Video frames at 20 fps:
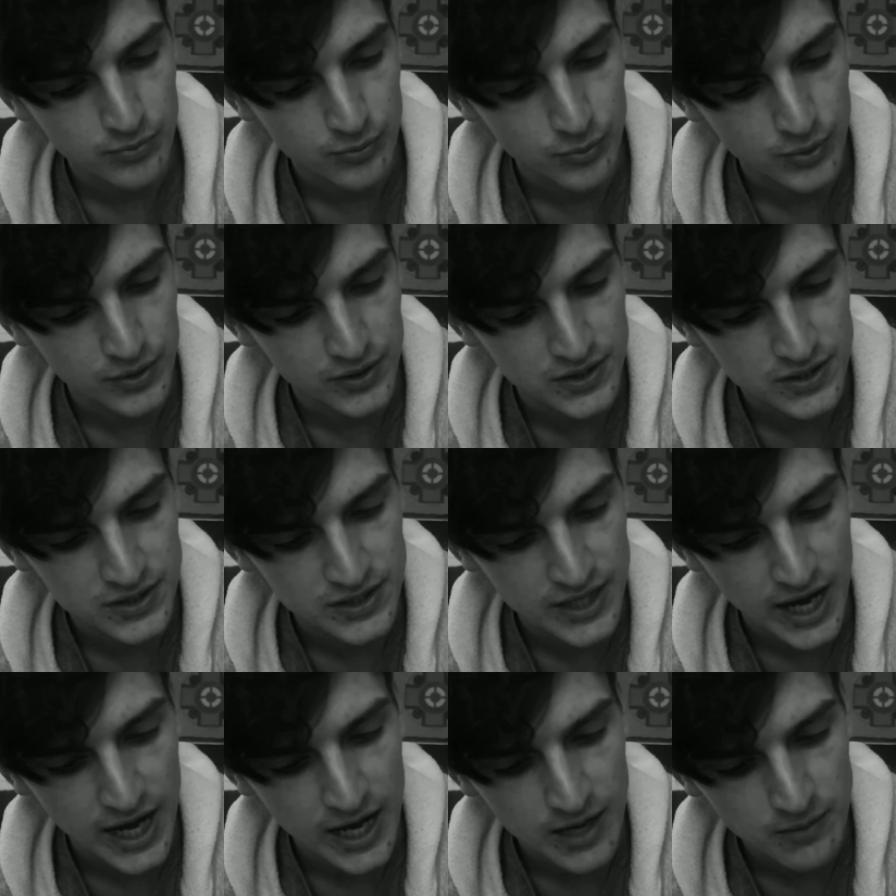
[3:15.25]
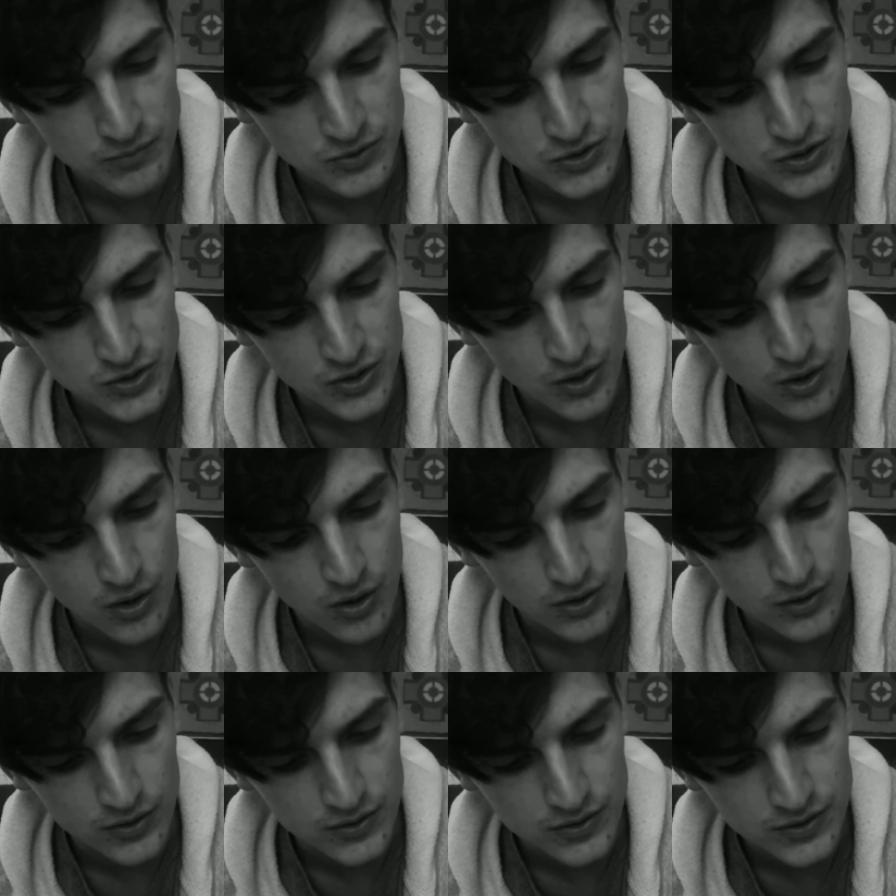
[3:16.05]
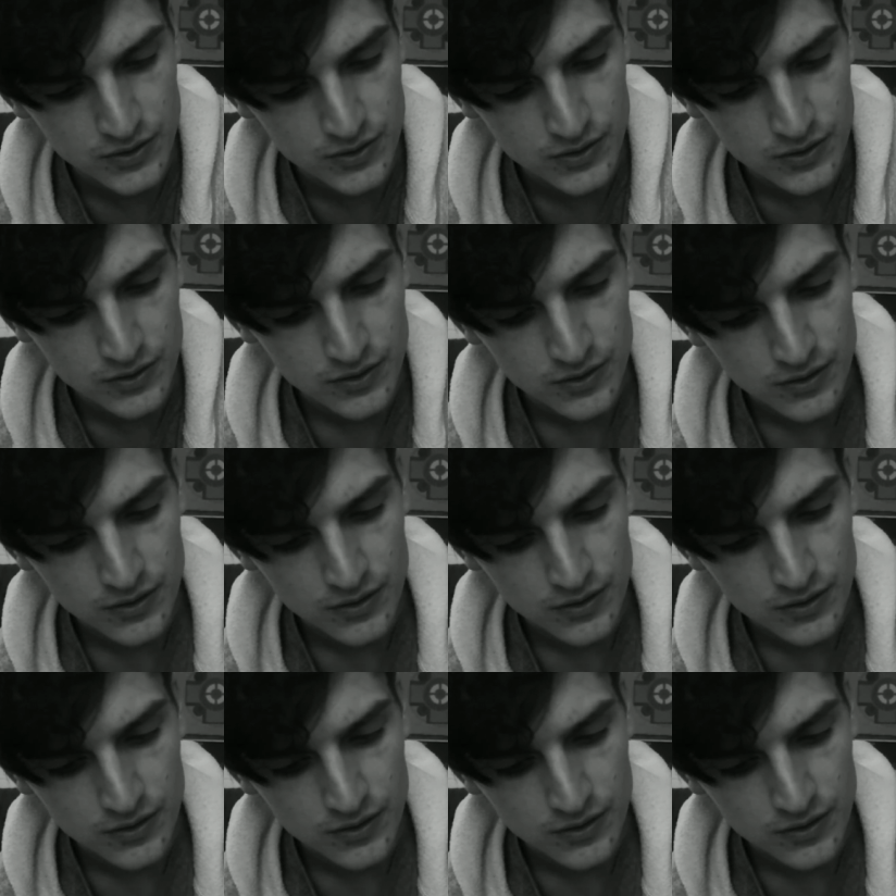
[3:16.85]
with the same stars